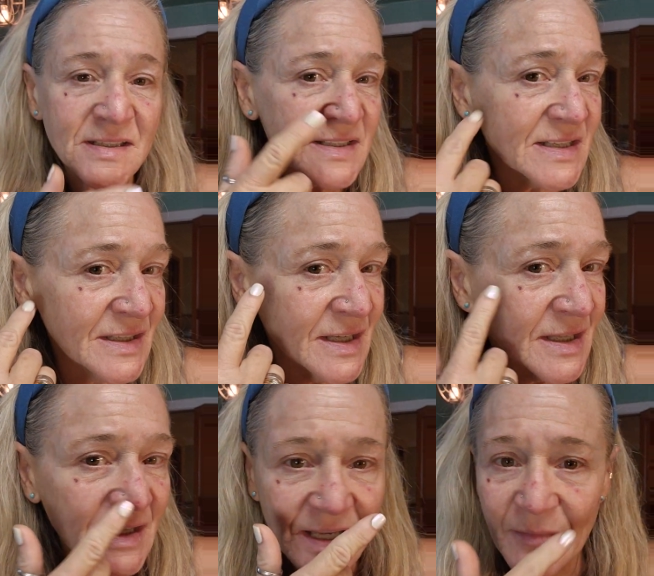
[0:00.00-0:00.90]
still
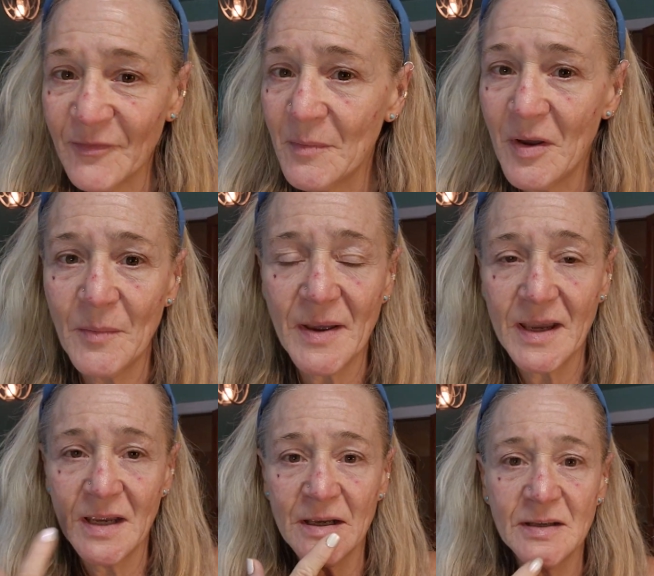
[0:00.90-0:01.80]
healing up from all
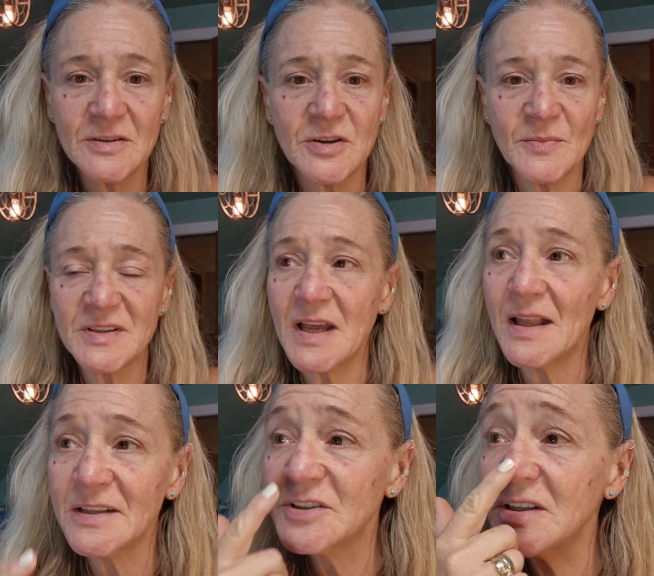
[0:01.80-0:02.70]
my
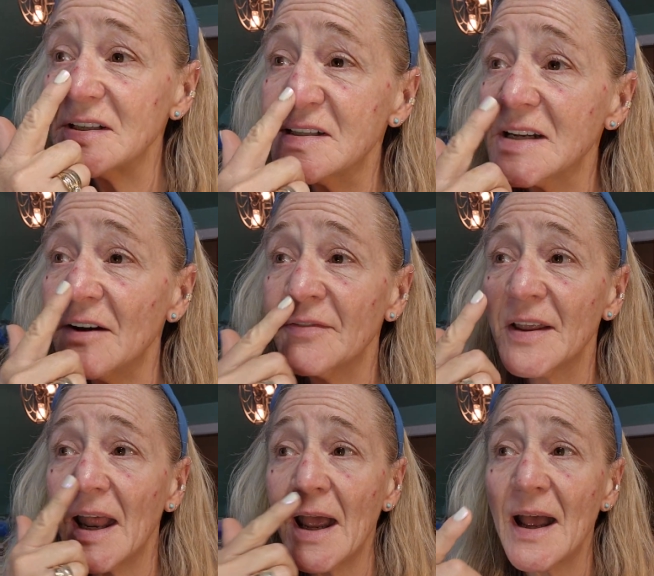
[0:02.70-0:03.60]
dermatology stuff
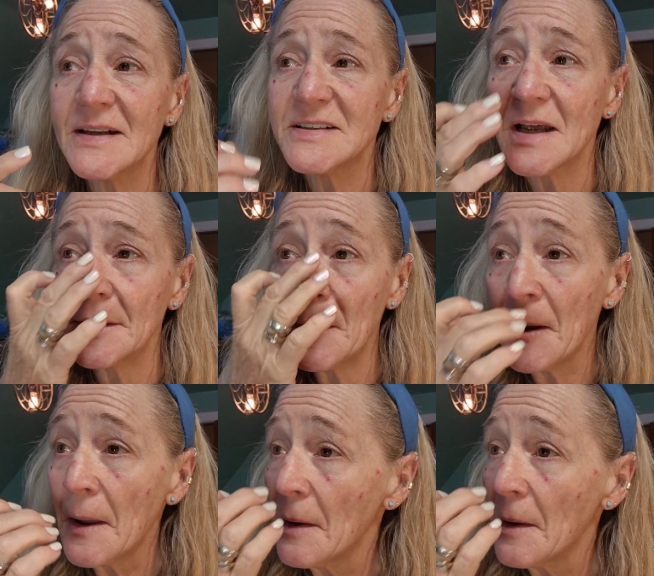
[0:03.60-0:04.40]
that I had done,